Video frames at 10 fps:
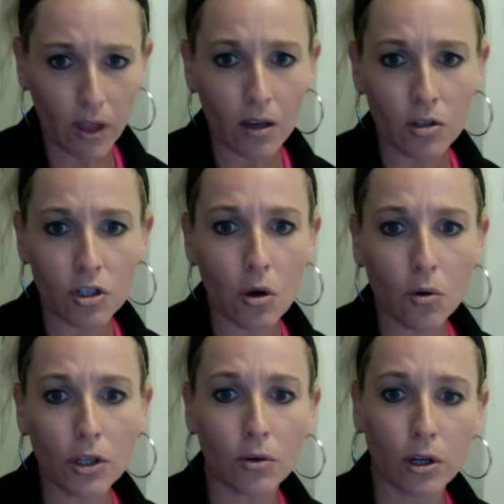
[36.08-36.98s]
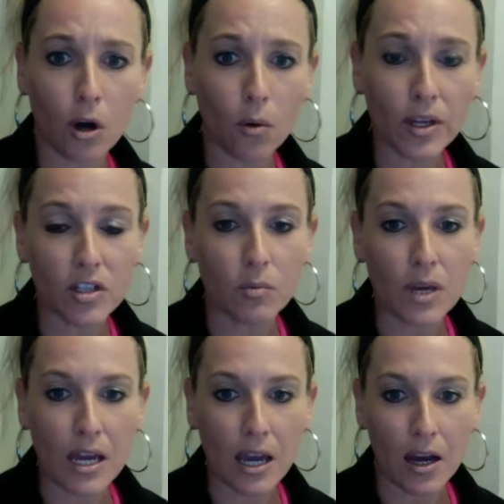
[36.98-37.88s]
So you're going to
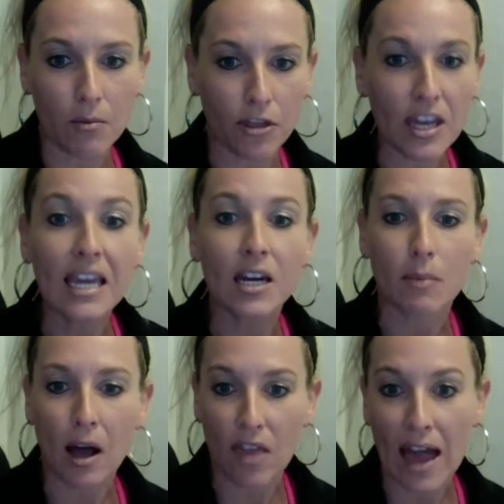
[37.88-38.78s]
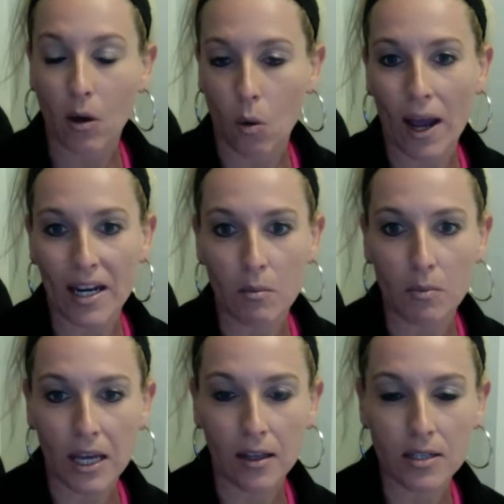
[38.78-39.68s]
be thinking about that quite a
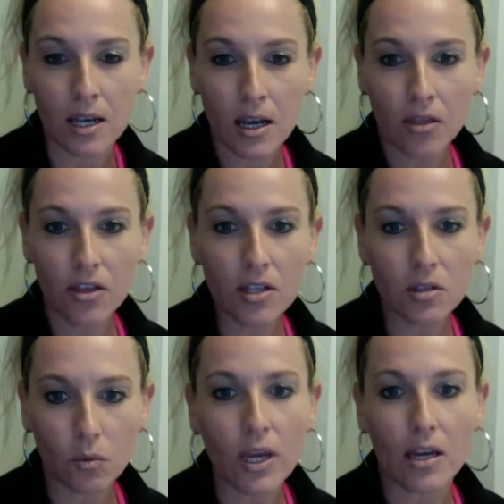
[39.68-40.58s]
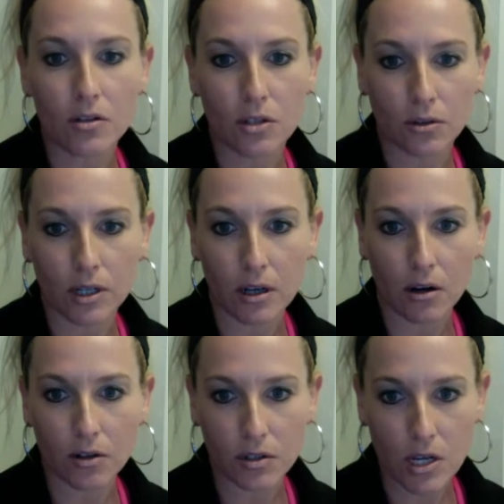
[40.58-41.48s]
bit. This week during
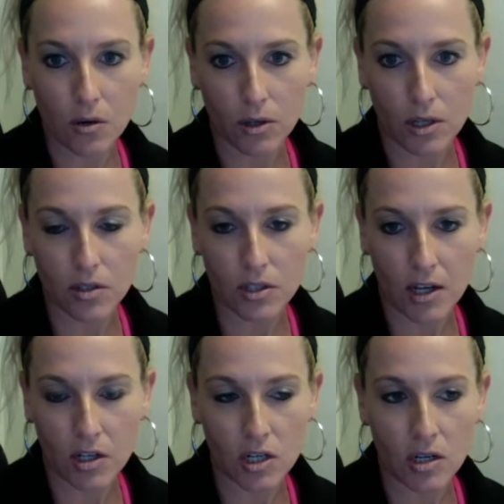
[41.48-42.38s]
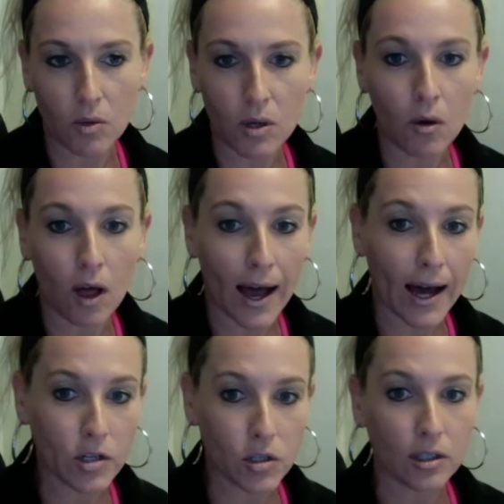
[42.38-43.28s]
our synchronous session, we will
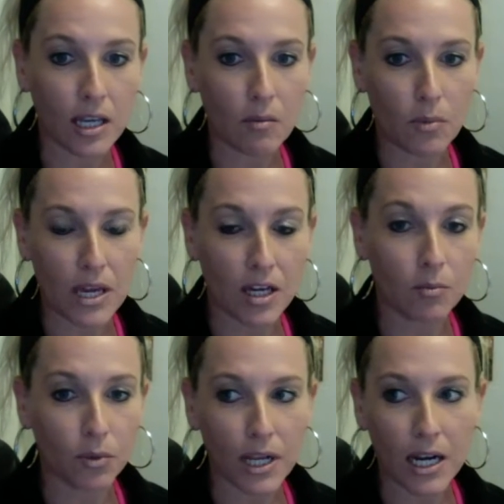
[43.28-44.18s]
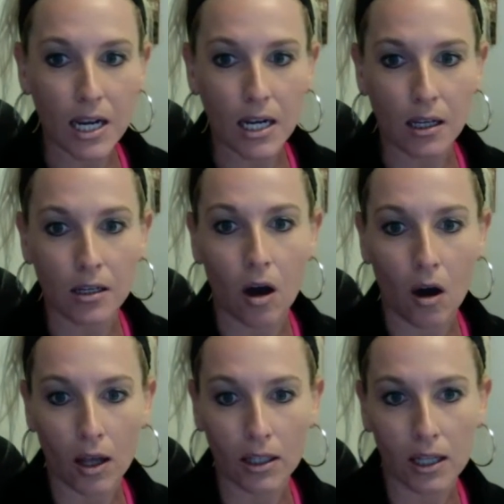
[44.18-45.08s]
actually be completing an
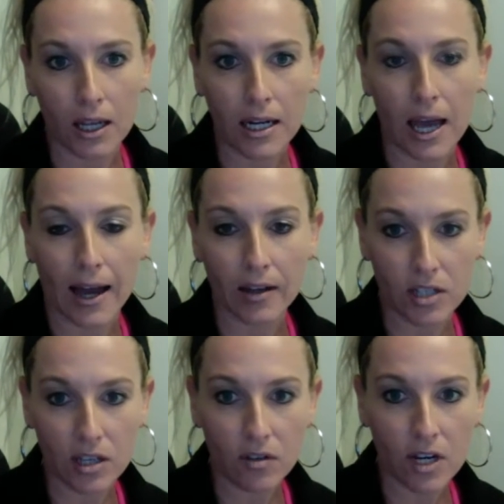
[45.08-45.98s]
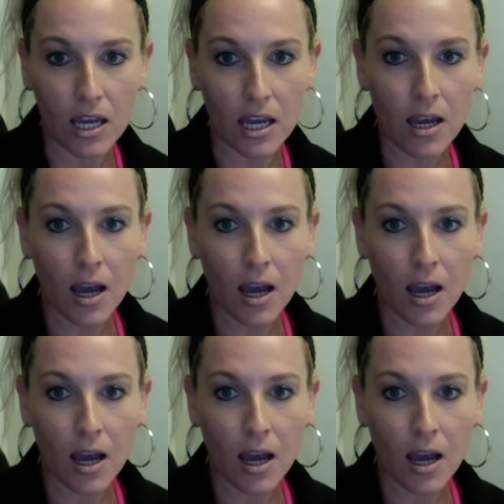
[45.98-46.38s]
online activity